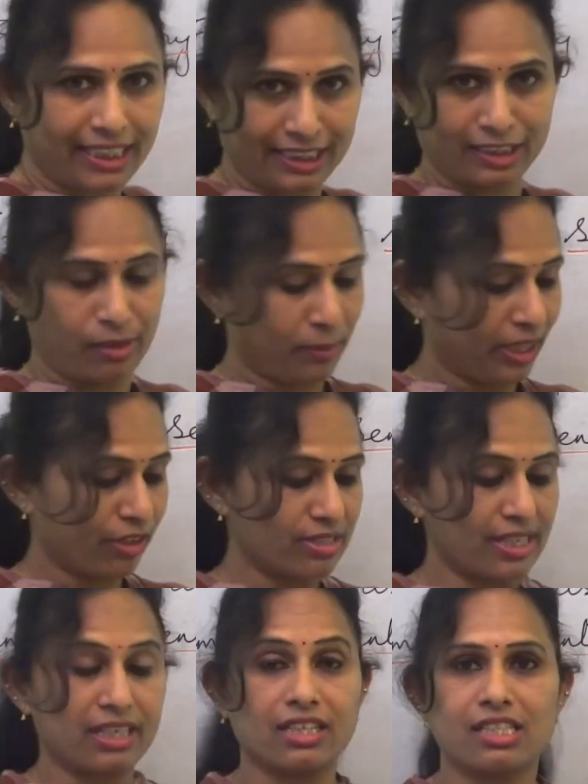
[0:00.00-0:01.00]
exclamatory
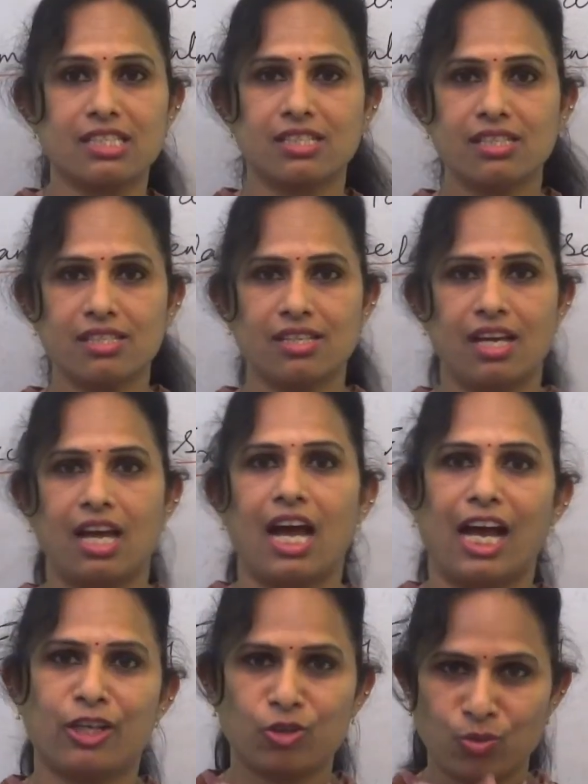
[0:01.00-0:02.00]
sentences,
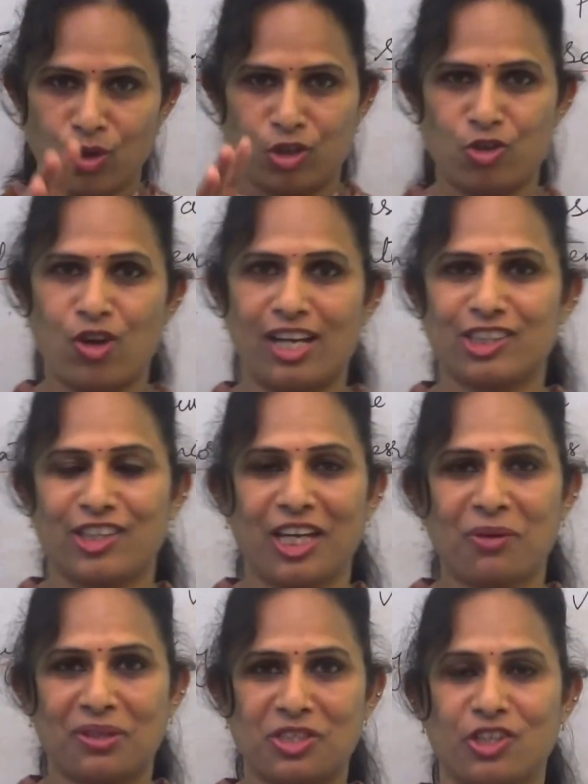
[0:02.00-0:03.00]
I do want to ask a
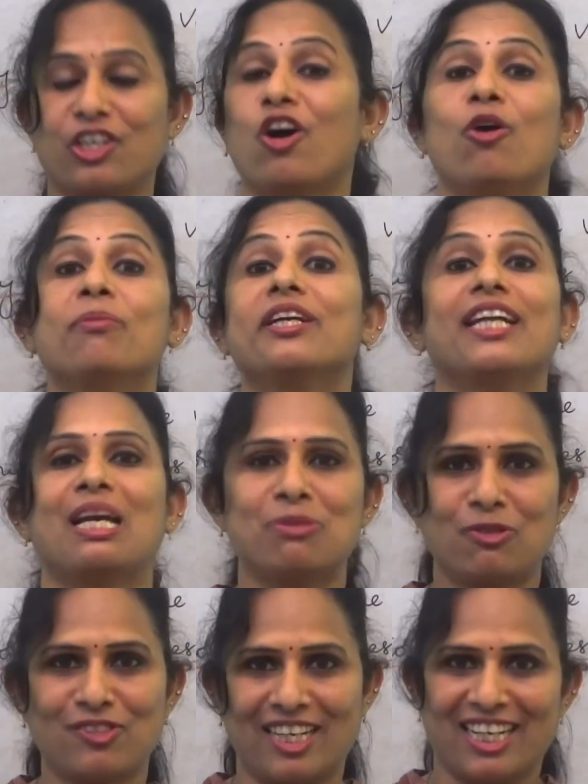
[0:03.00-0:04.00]
question. How many types
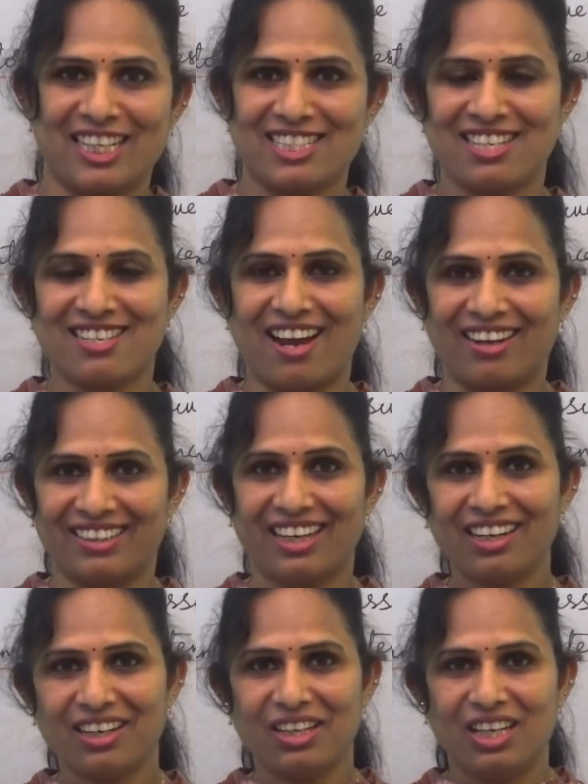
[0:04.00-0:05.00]
of sentences are
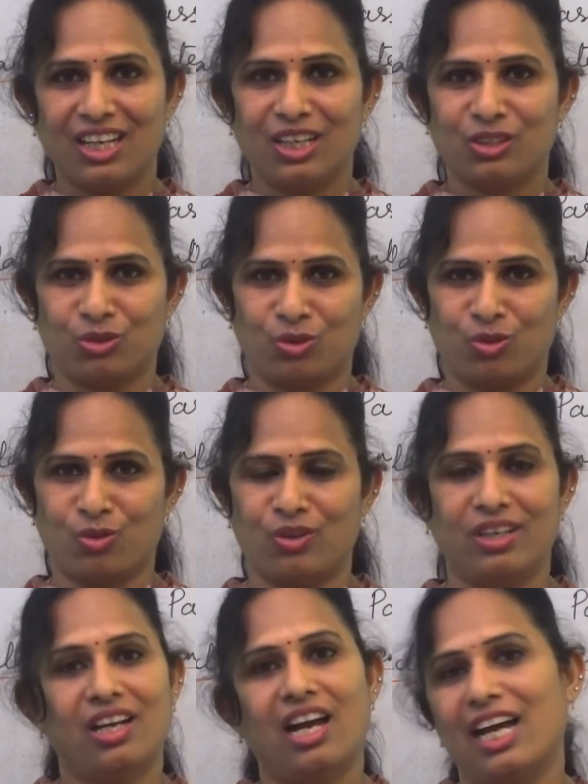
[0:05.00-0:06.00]
there? So
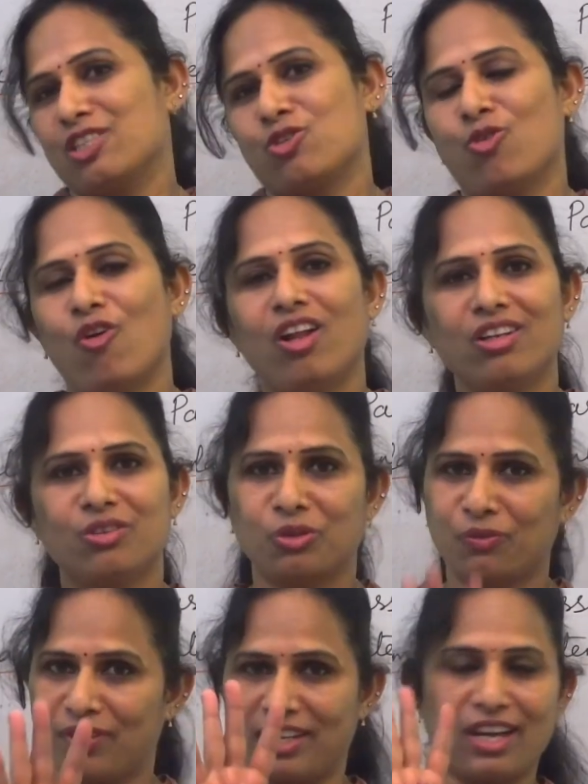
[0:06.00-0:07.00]
as you all
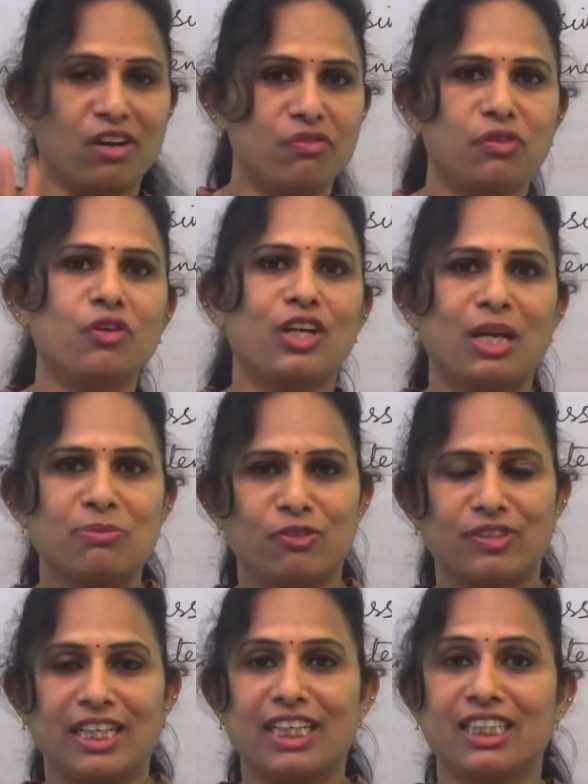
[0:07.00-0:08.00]
know, we have 4 types of
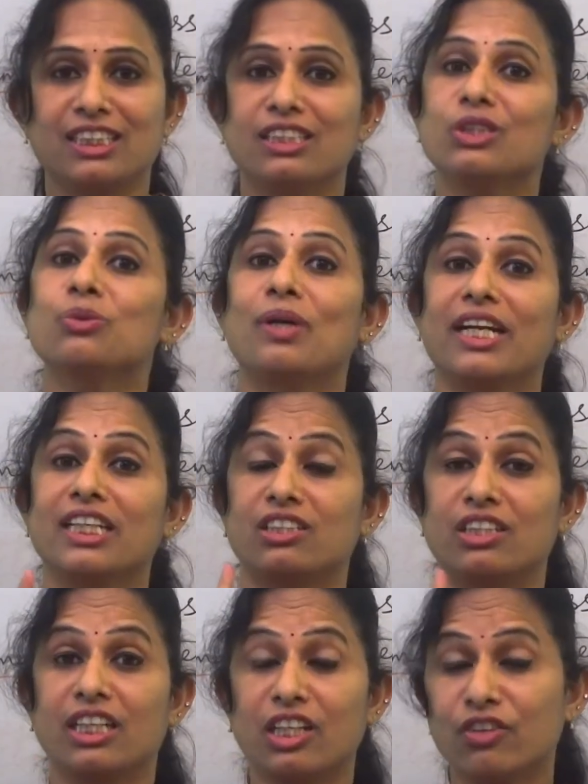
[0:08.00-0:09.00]
sentences. One is
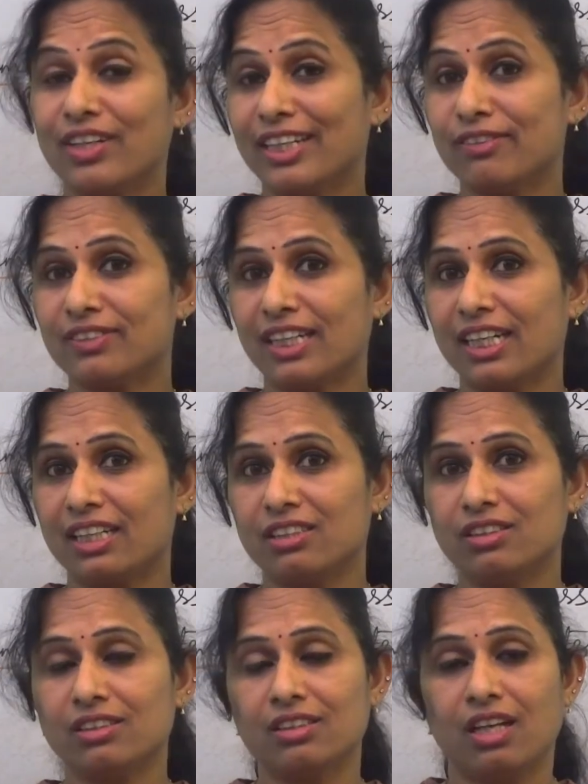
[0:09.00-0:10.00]
a declarative
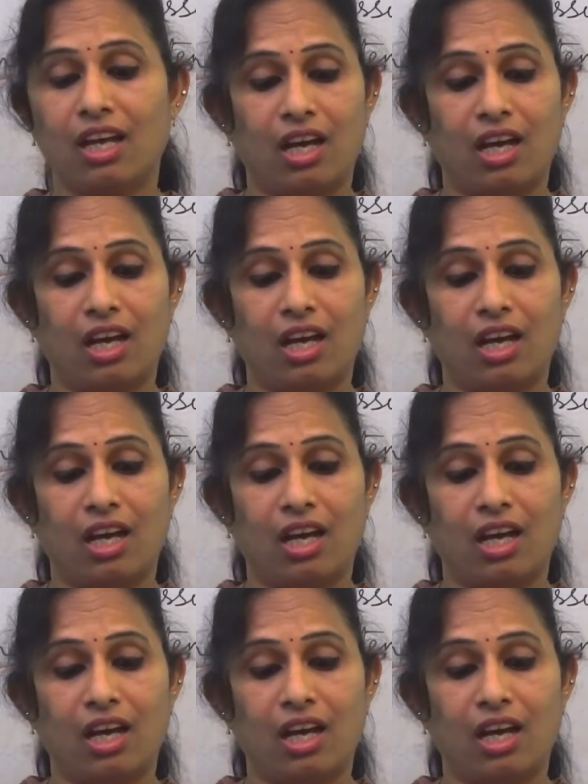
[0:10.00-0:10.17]
sentence.